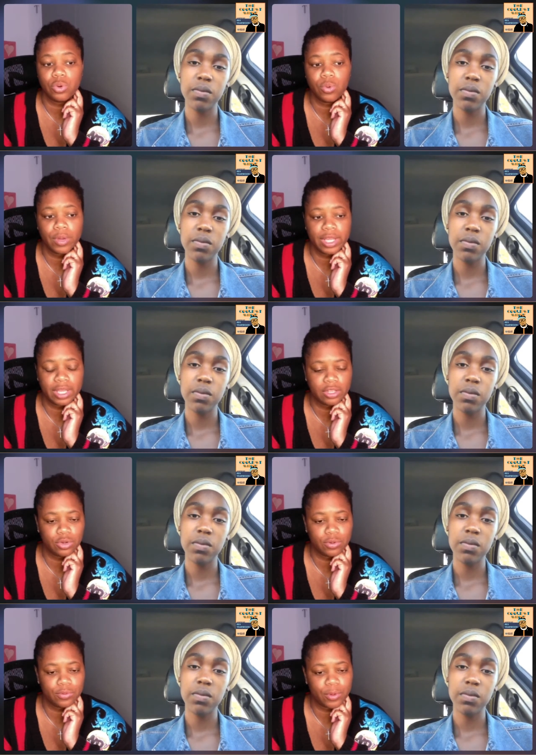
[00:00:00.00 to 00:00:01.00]

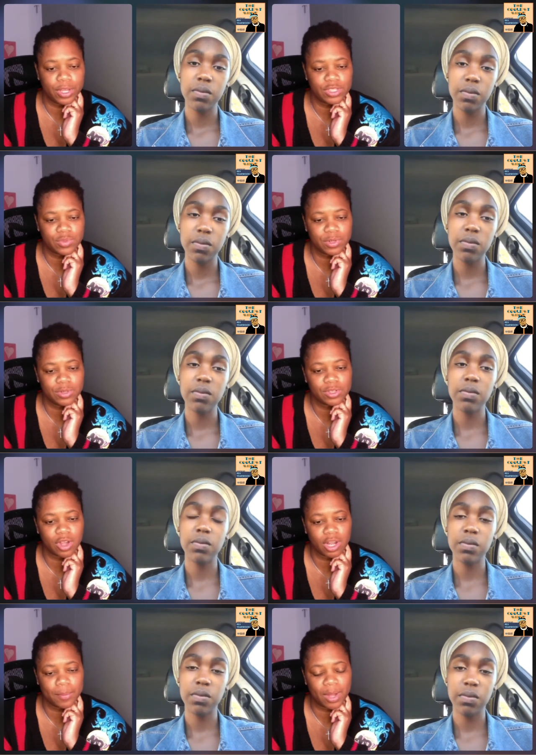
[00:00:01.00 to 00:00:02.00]
Speaker 1: joy in your voice
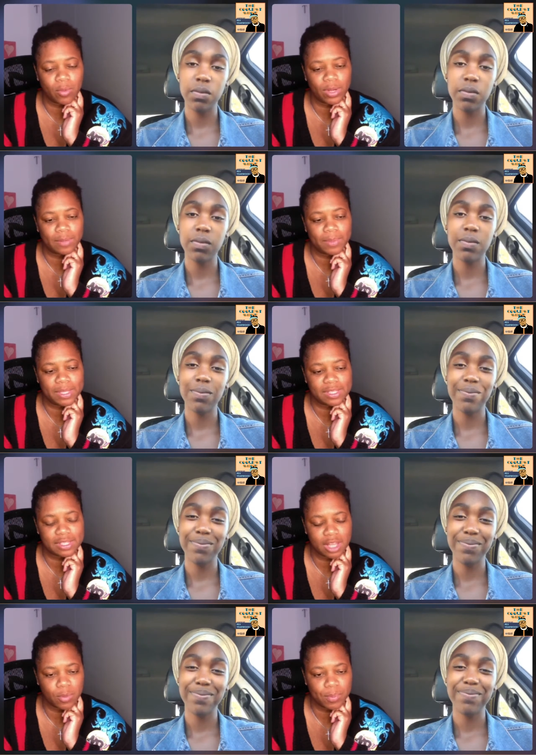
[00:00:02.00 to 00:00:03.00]
when you talk about what it
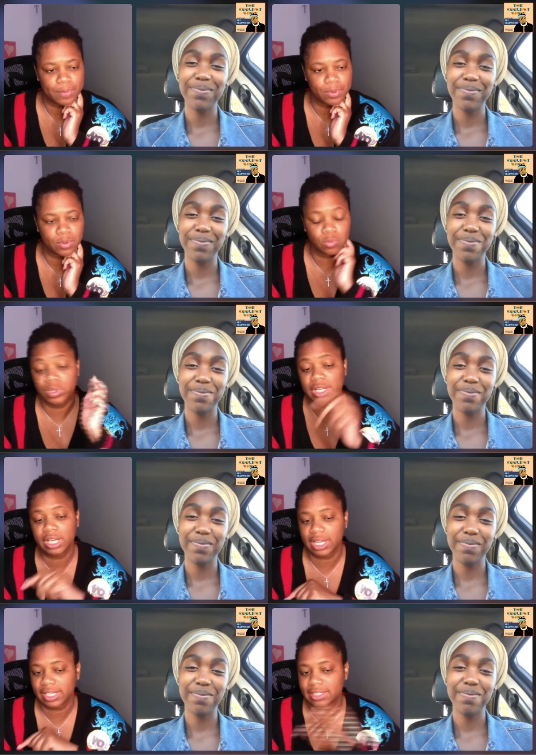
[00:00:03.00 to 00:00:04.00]
means to help
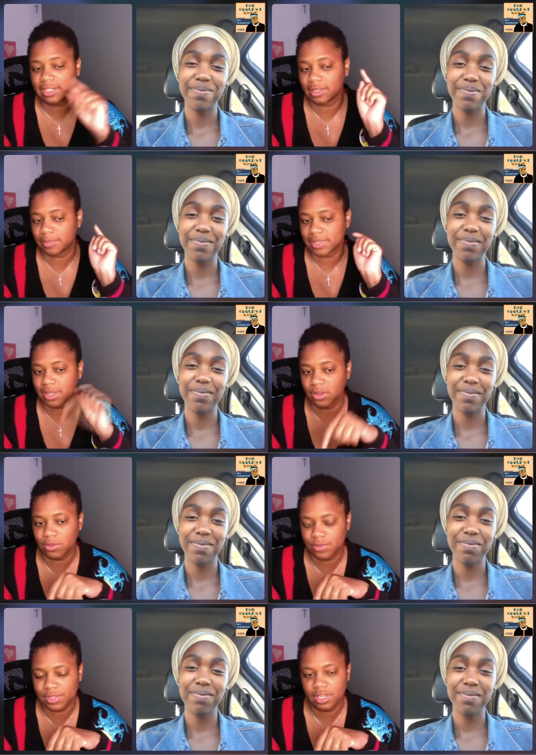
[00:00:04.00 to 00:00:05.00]
people reconnect to
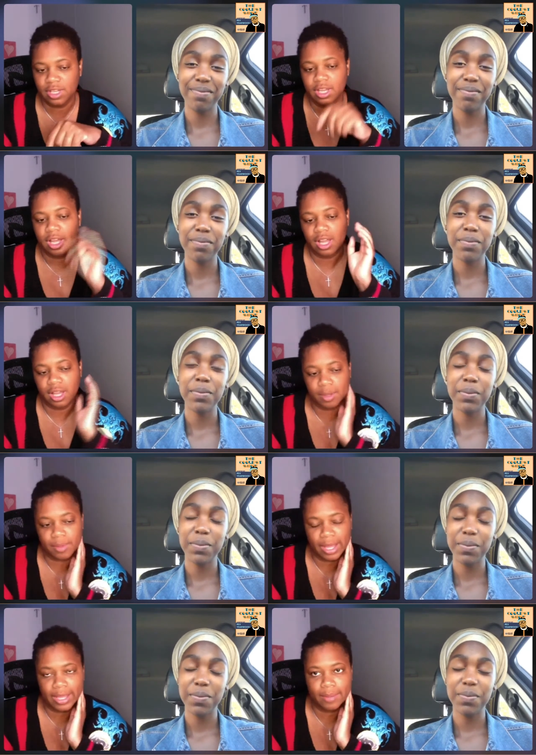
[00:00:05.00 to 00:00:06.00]
themselves.
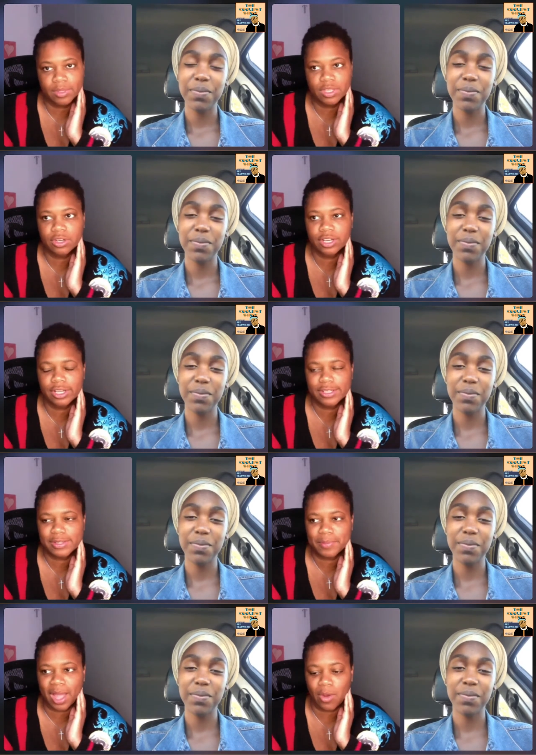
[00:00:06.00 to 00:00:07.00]
Uh, I am
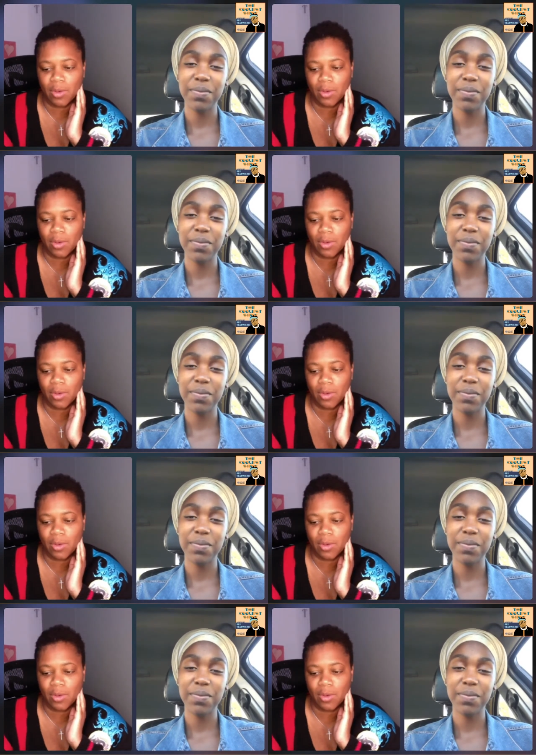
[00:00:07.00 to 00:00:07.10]
curious